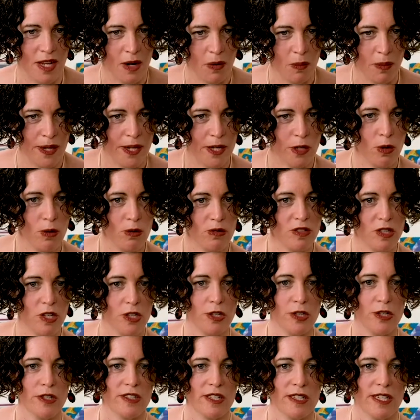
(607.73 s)
We can also
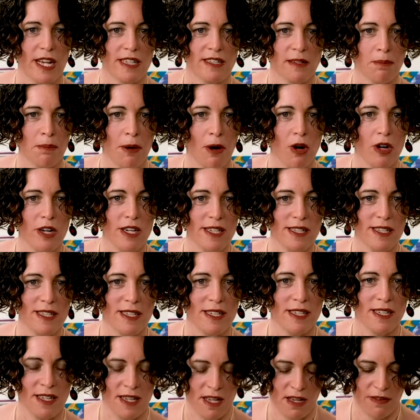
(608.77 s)
use it as a pocket
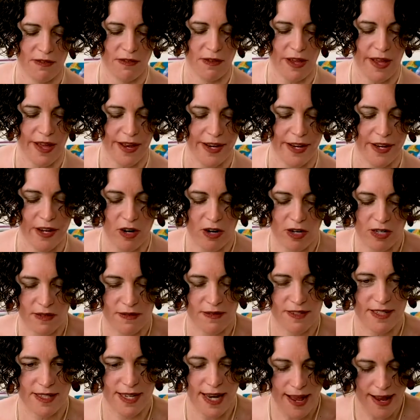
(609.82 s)
for any kind of
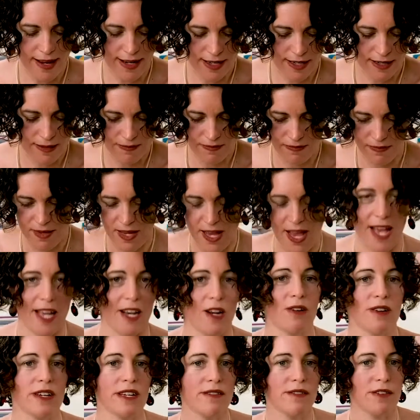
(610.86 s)
snack, and
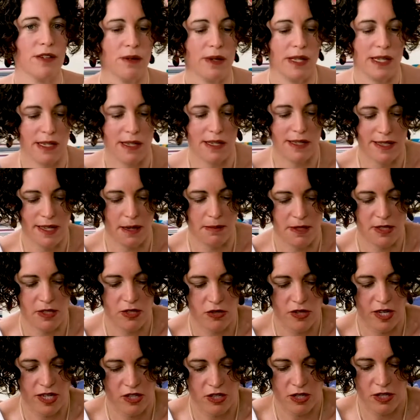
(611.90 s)
I'll give you a little
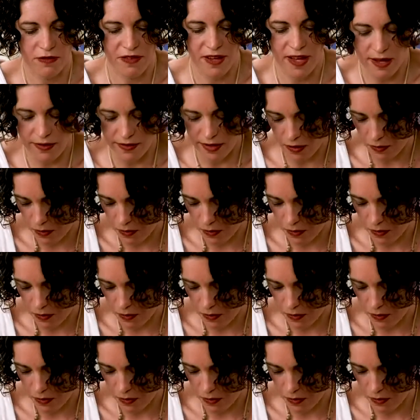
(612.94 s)
demonstration of how that